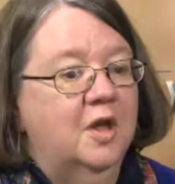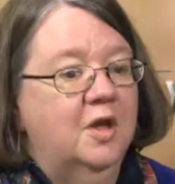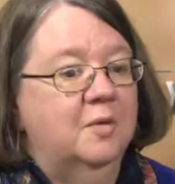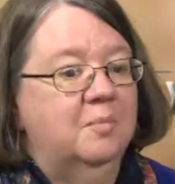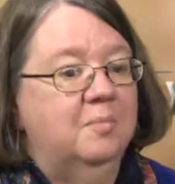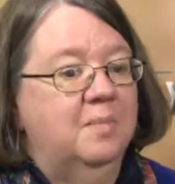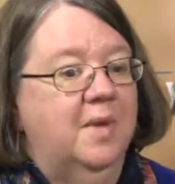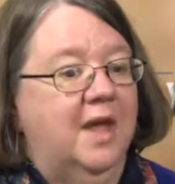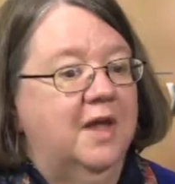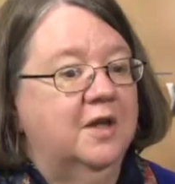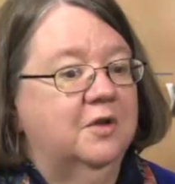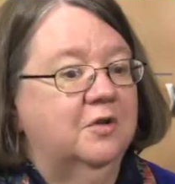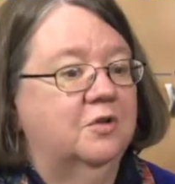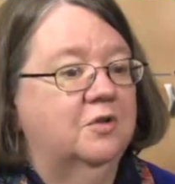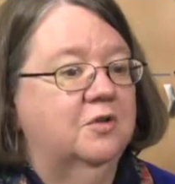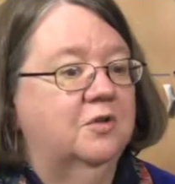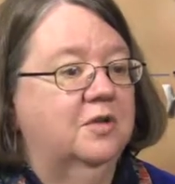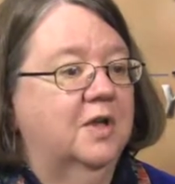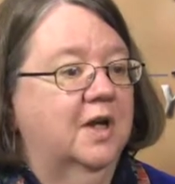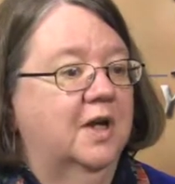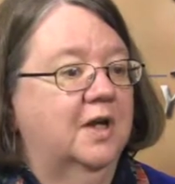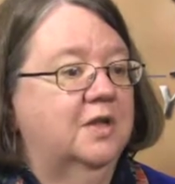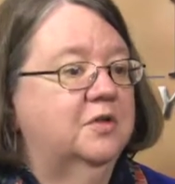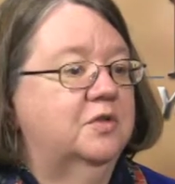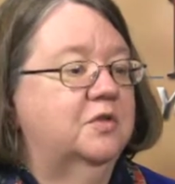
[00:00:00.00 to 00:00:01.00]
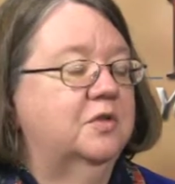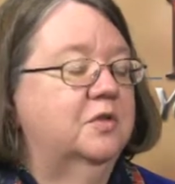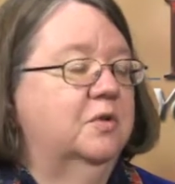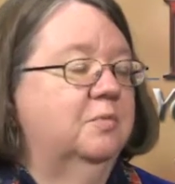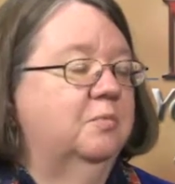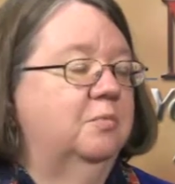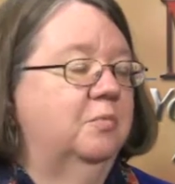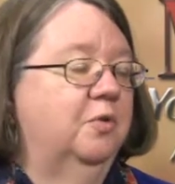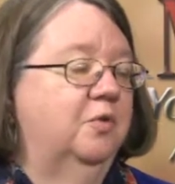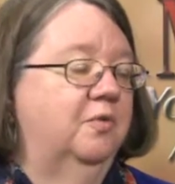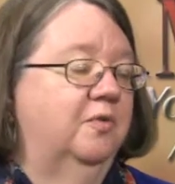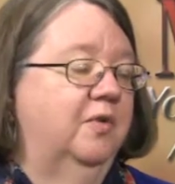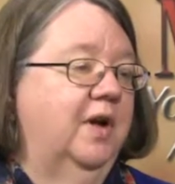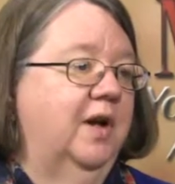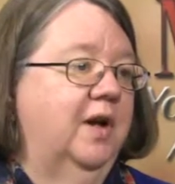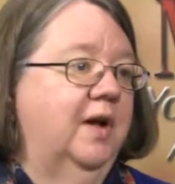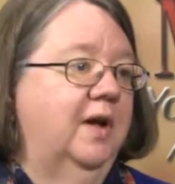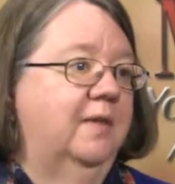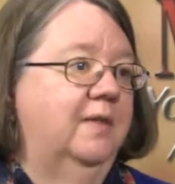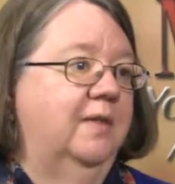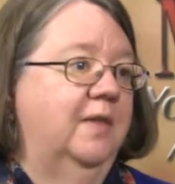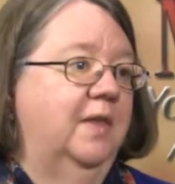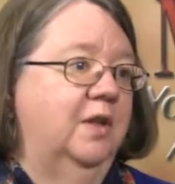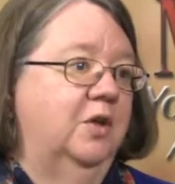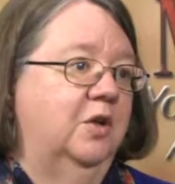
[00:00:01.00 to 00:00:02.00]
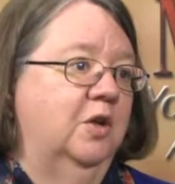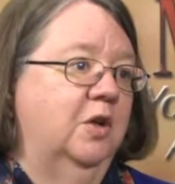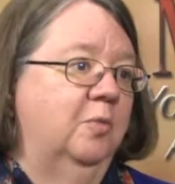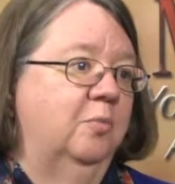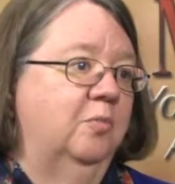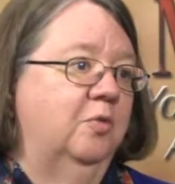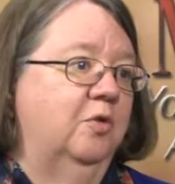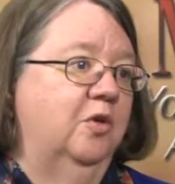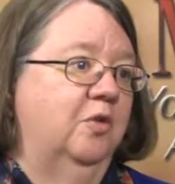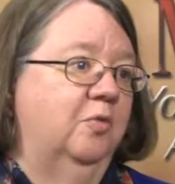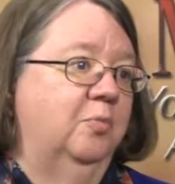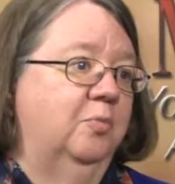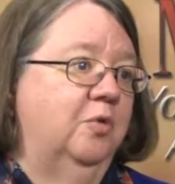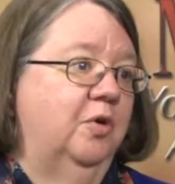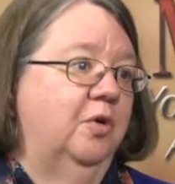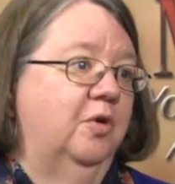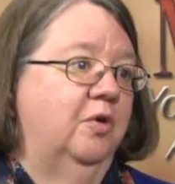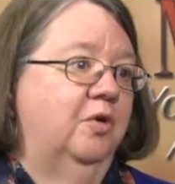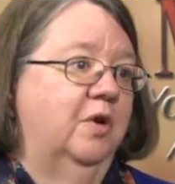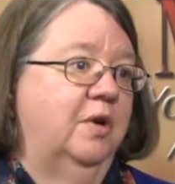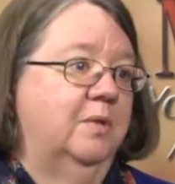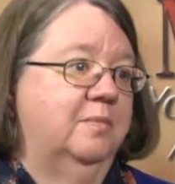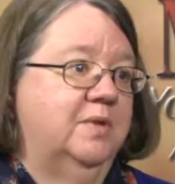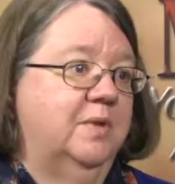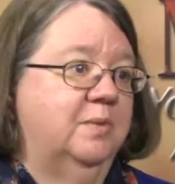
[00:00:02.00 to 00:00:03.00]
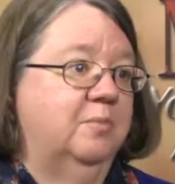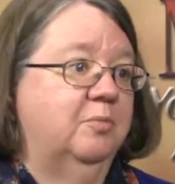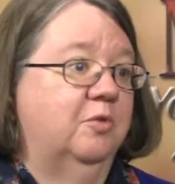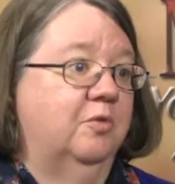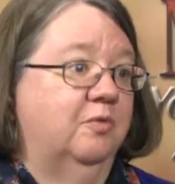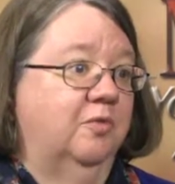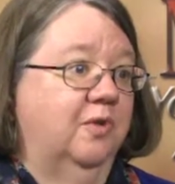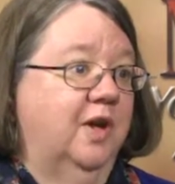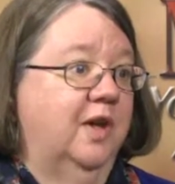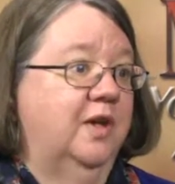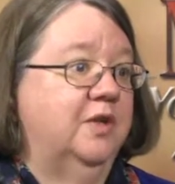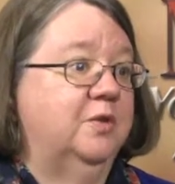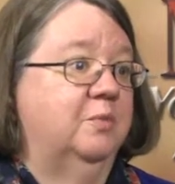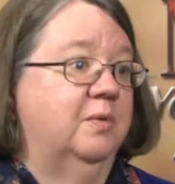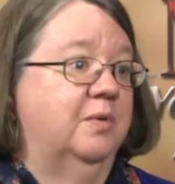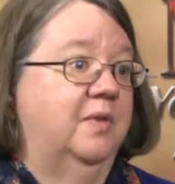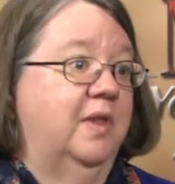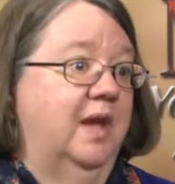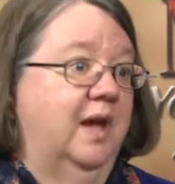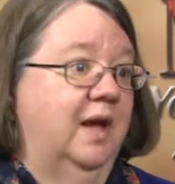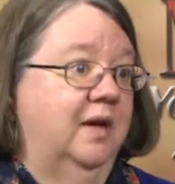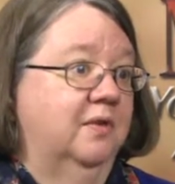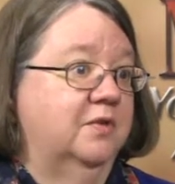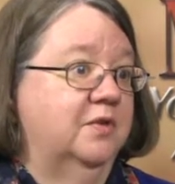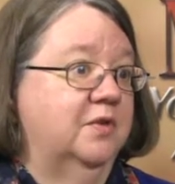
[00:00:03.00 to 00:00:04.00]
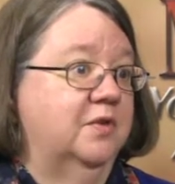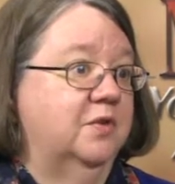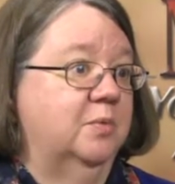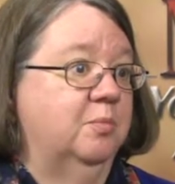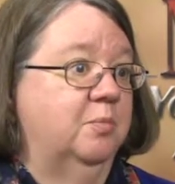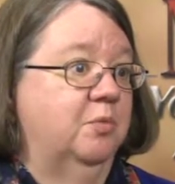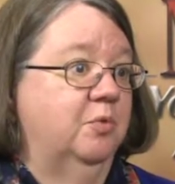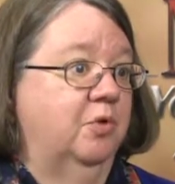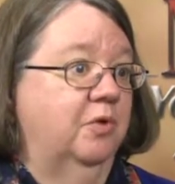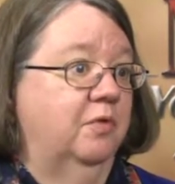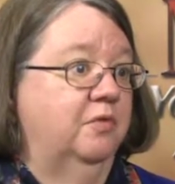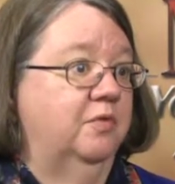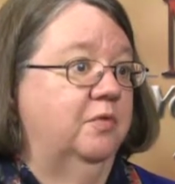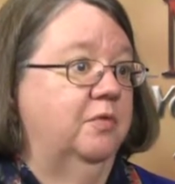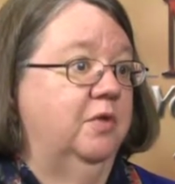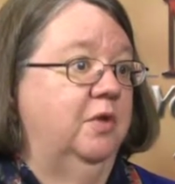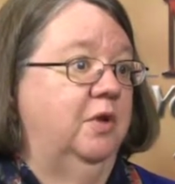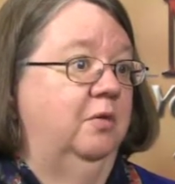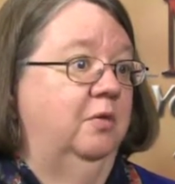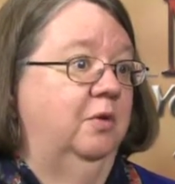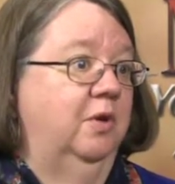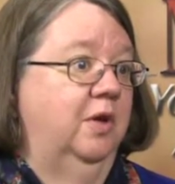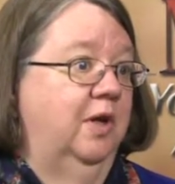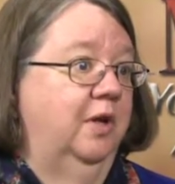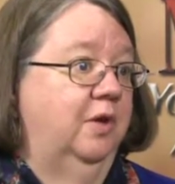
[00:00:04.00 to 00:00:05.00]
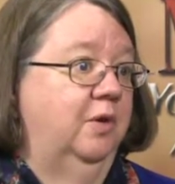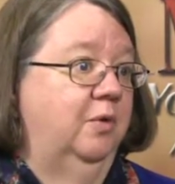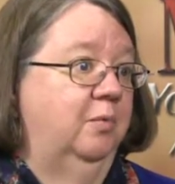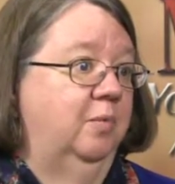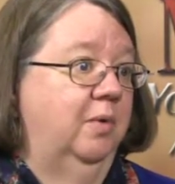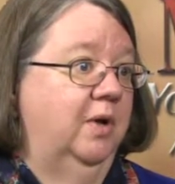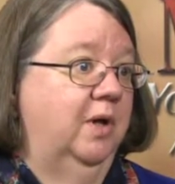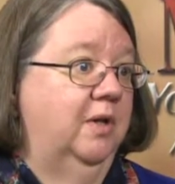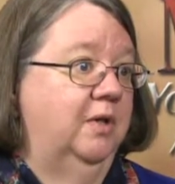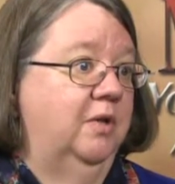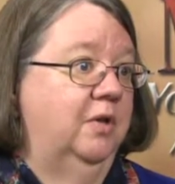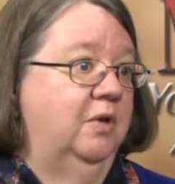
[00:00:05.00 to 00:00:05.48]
MAC could not provide the number of programs it provides without the support from the United Way.